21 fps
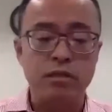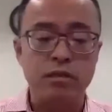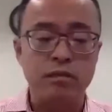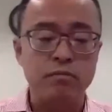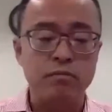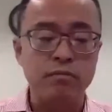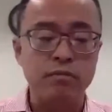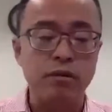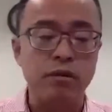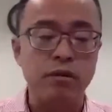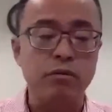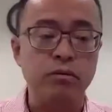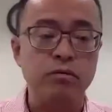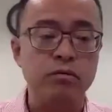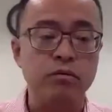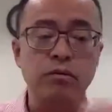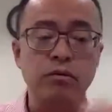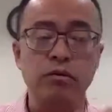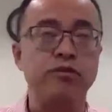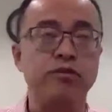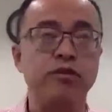
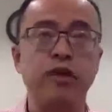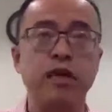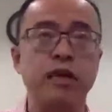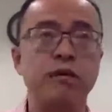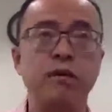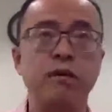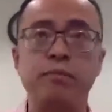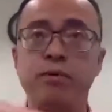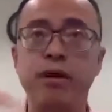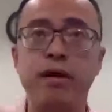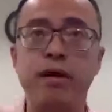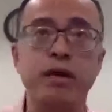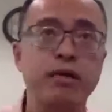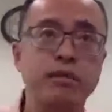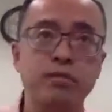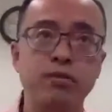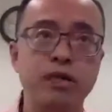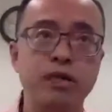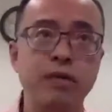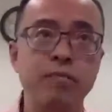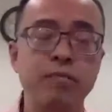if you look at the
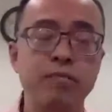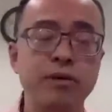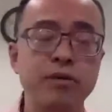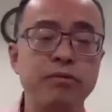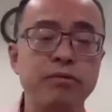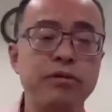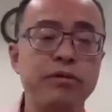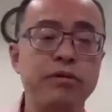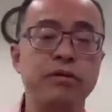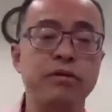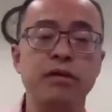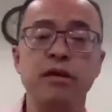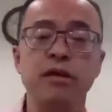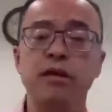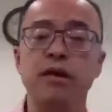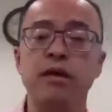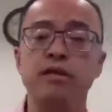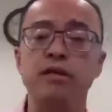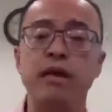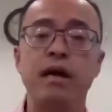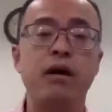products we compete with,
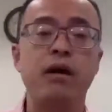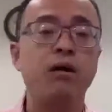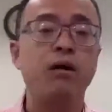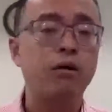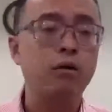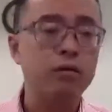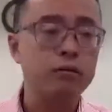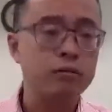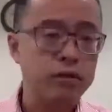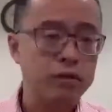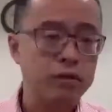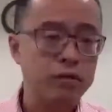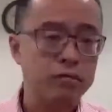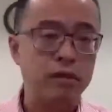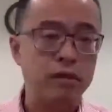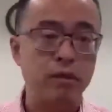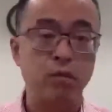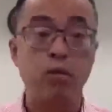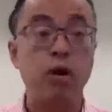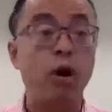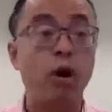they
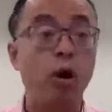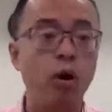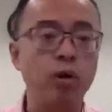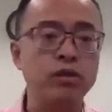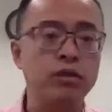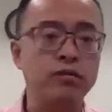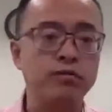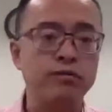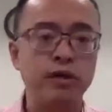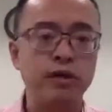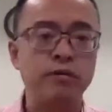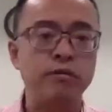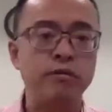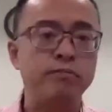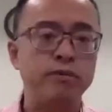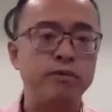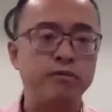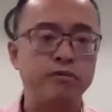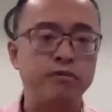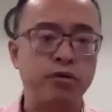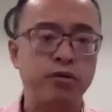were all developed
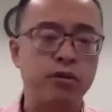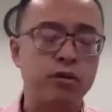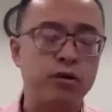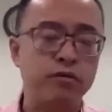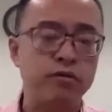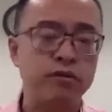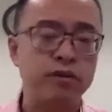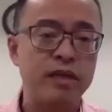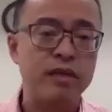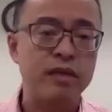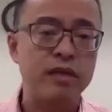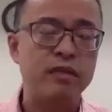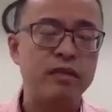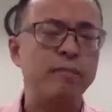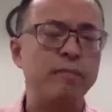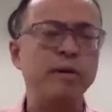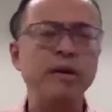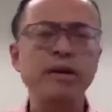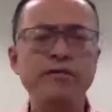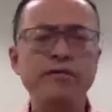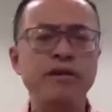before COVID-19. The
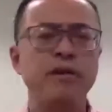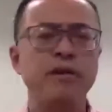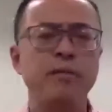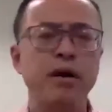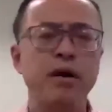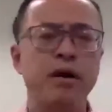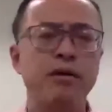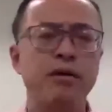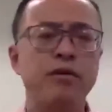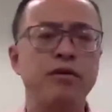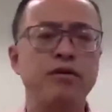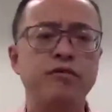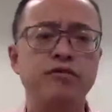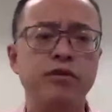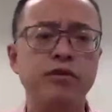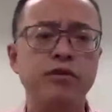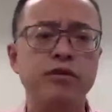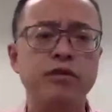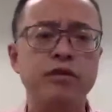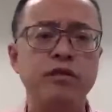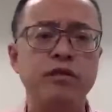benefit about L-Niche
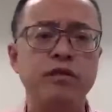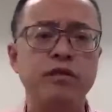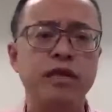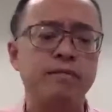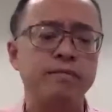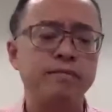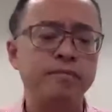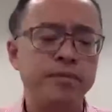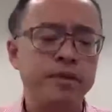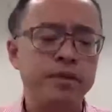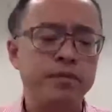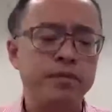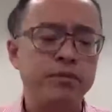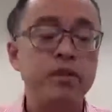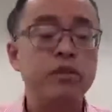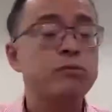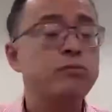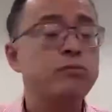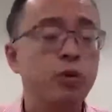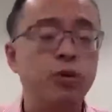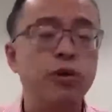Focus is that we're
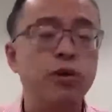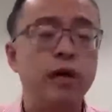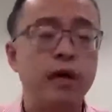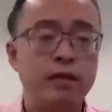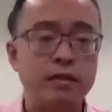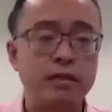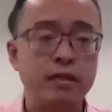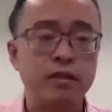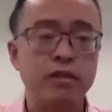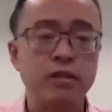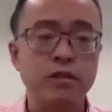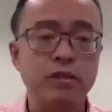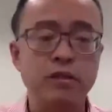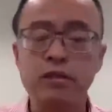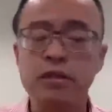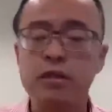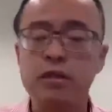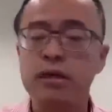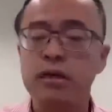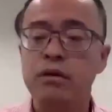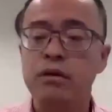a small organization.
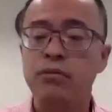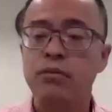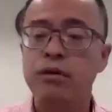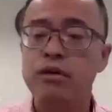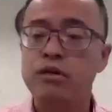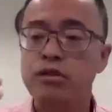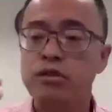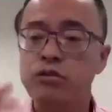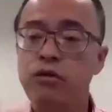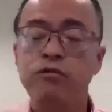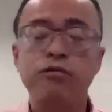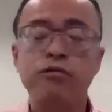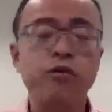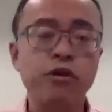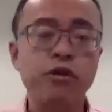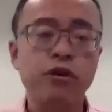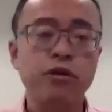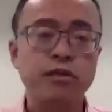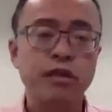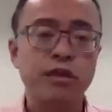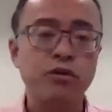We're so
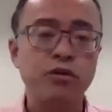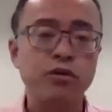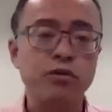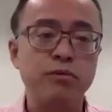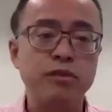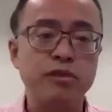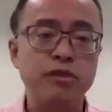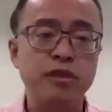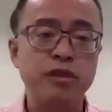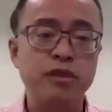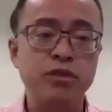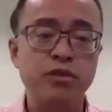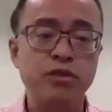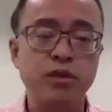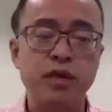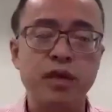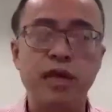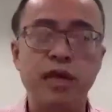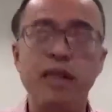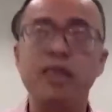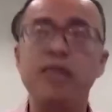focused on human-centered
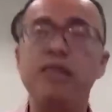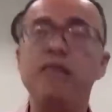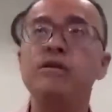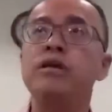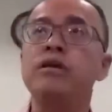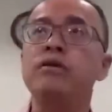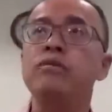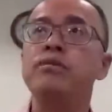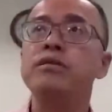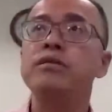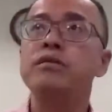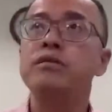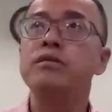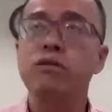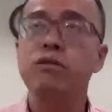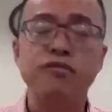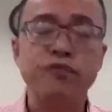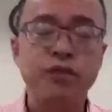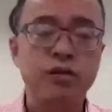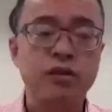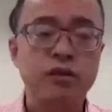lighting. We're so
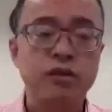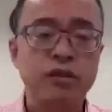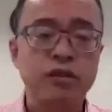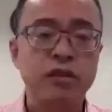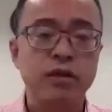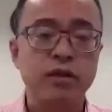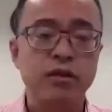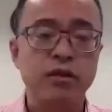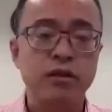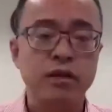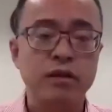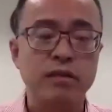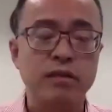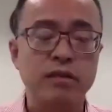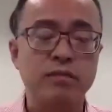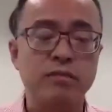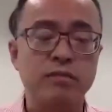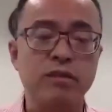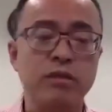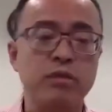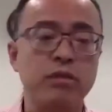focused on our
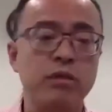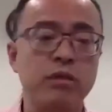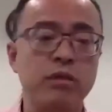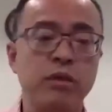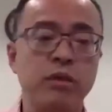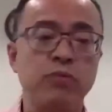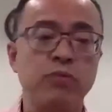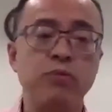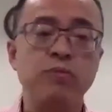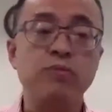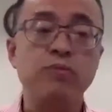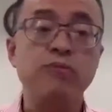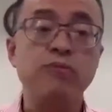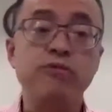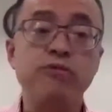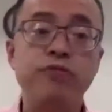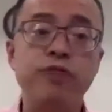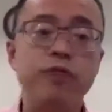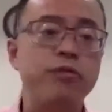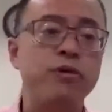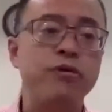customers. We move
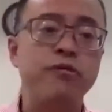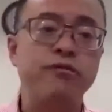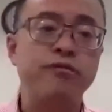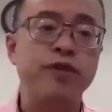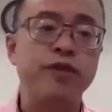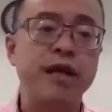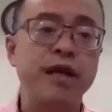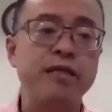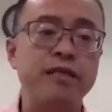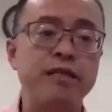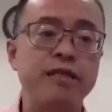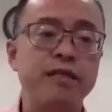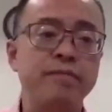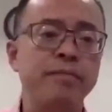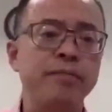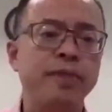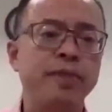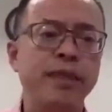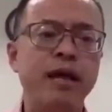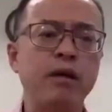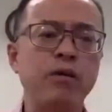very, very fast,
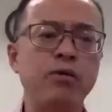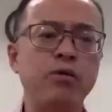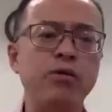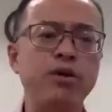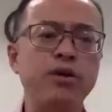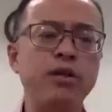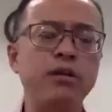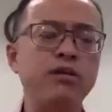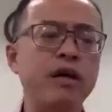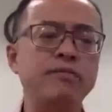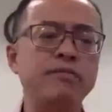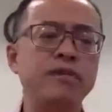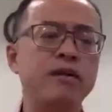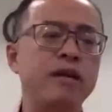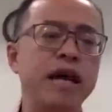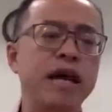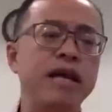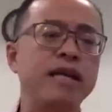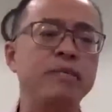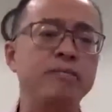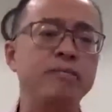and we don't have the
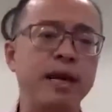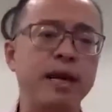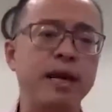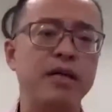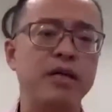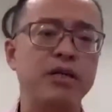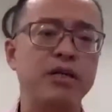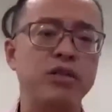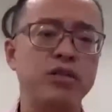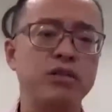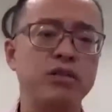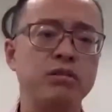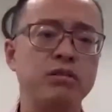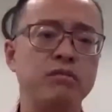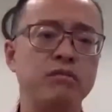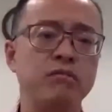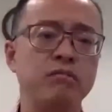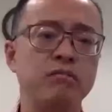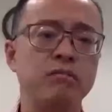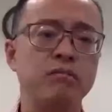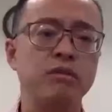lighting baggage,
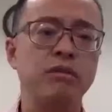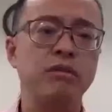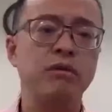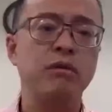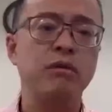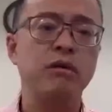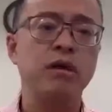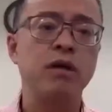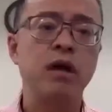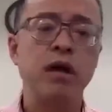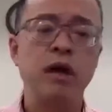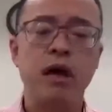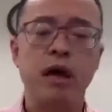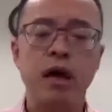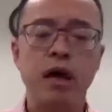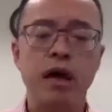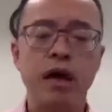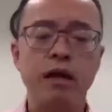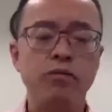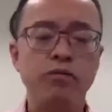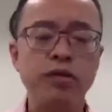
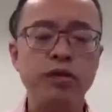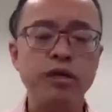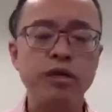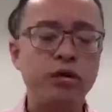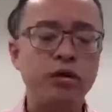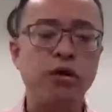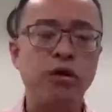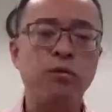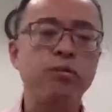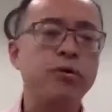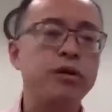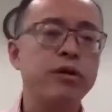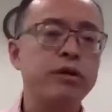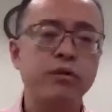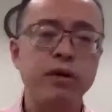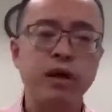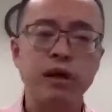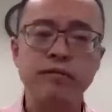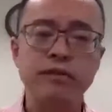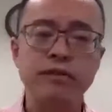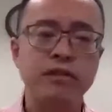and we incorporate
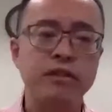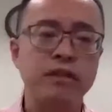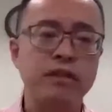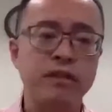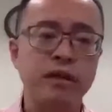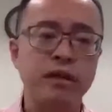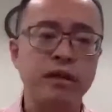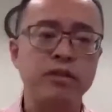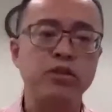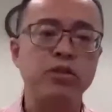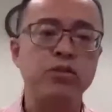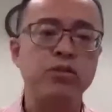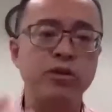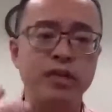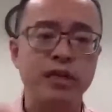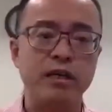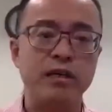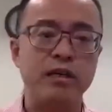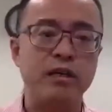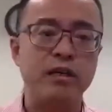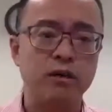whatever technology we
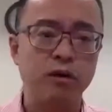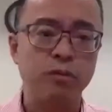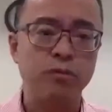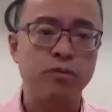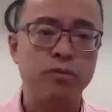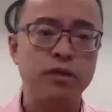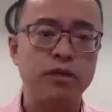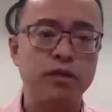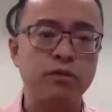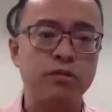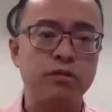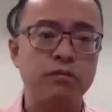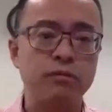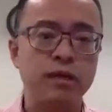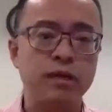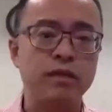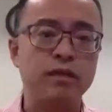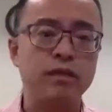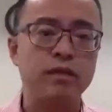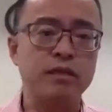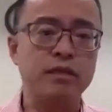can incorporate to
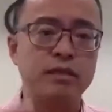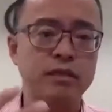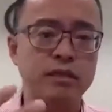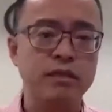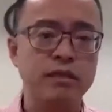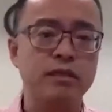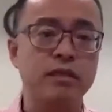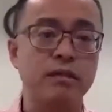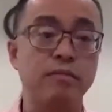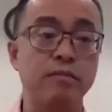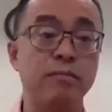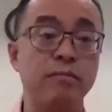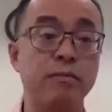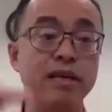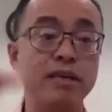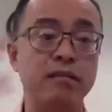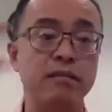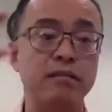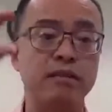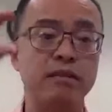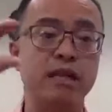make the system
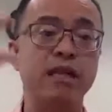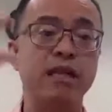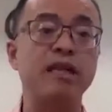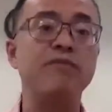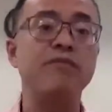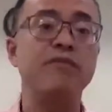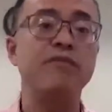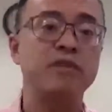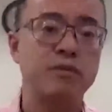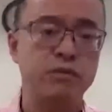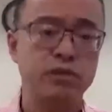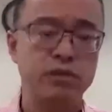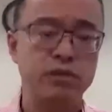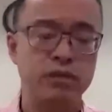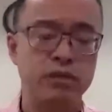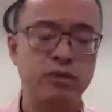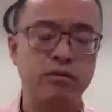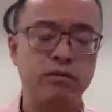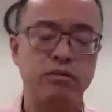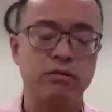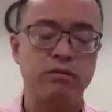deliver the
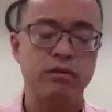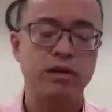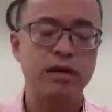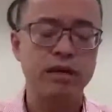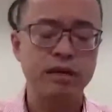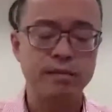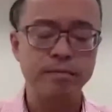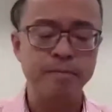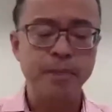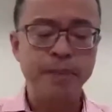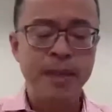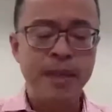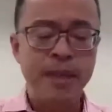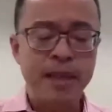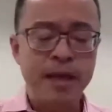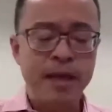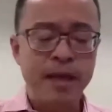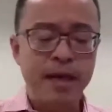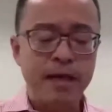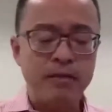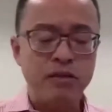results, right?
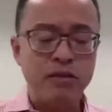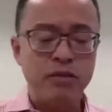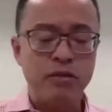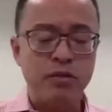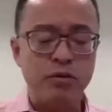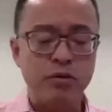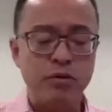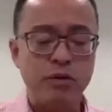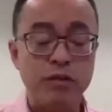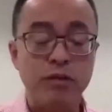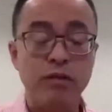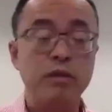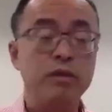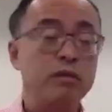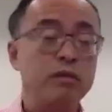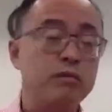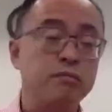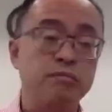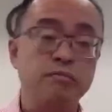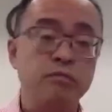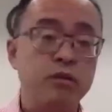And so I think
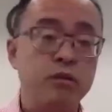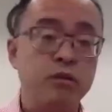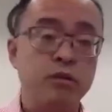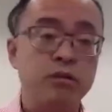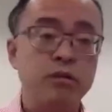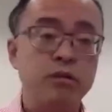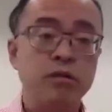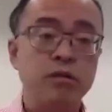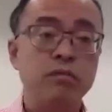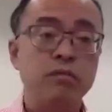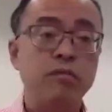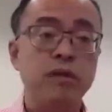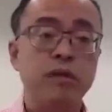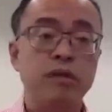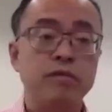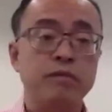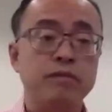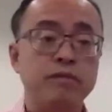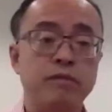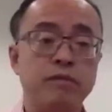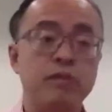in the matter
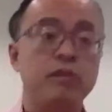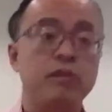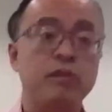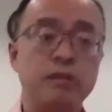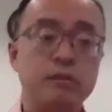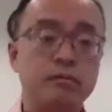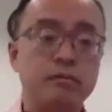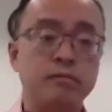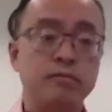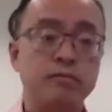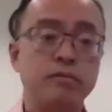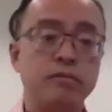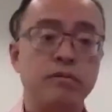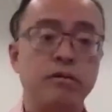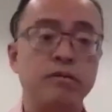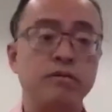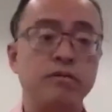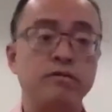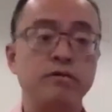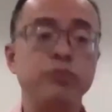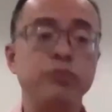of the next
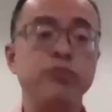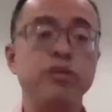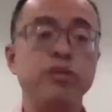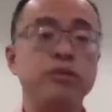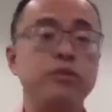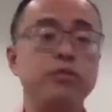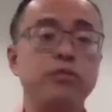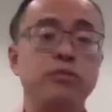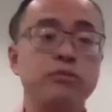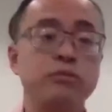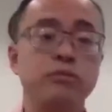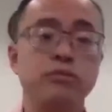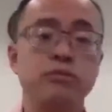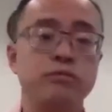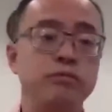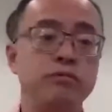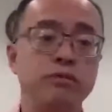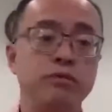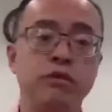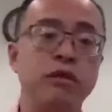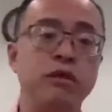few weeks, we'll
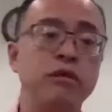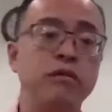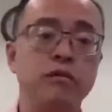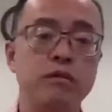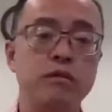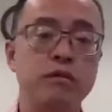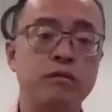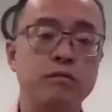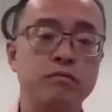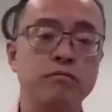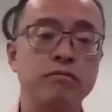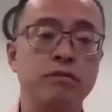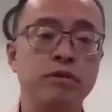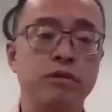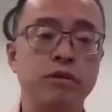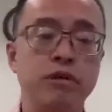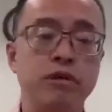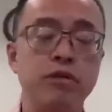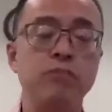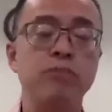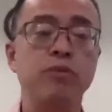
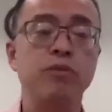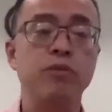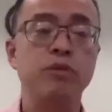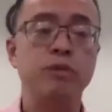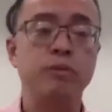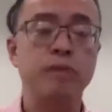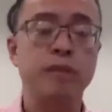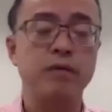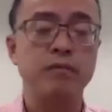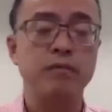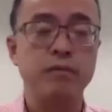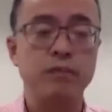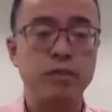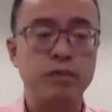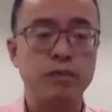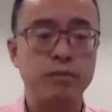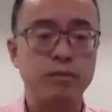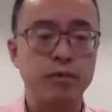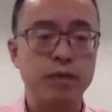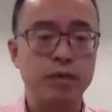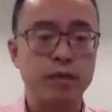hear more about this
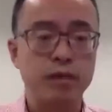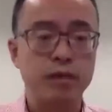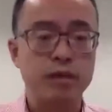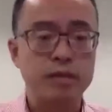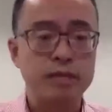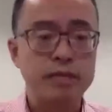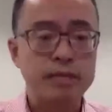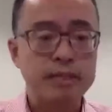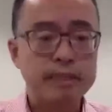product.